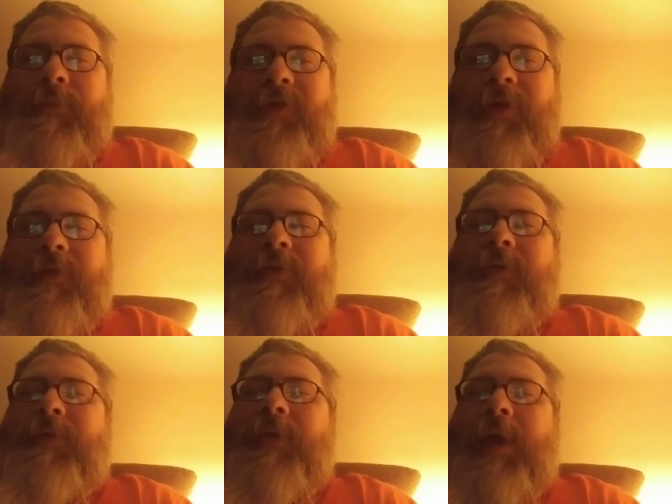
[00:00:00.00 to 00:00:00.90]

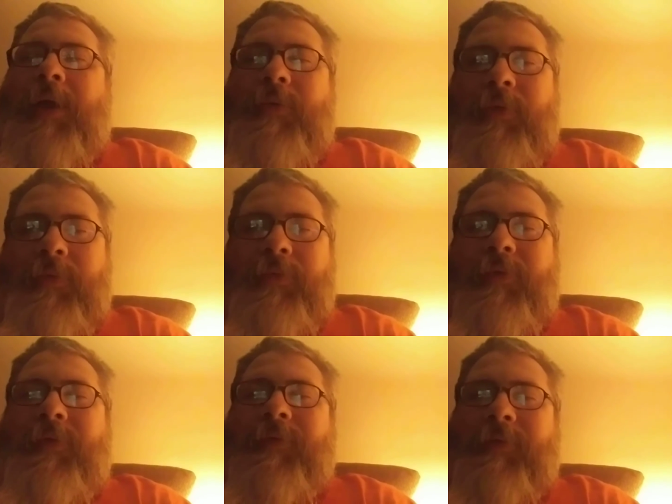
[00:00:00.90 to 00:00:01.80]
just I will
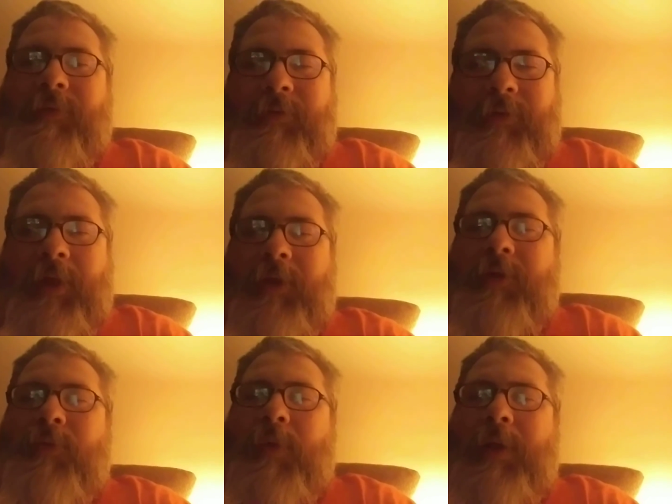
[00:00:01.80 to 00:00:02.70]
tell
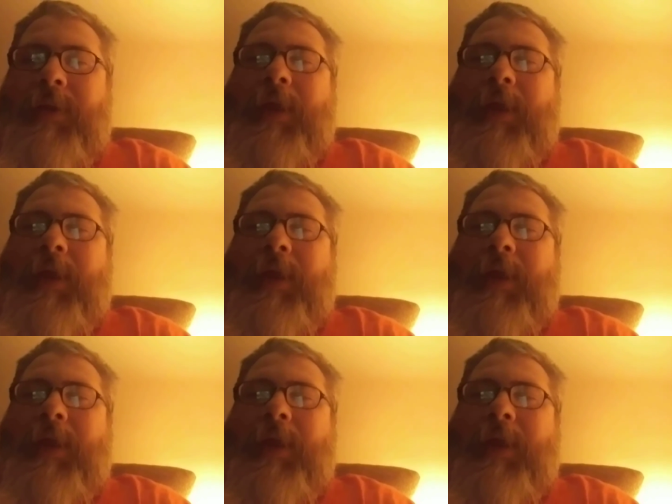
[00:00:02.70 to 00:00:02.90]
you right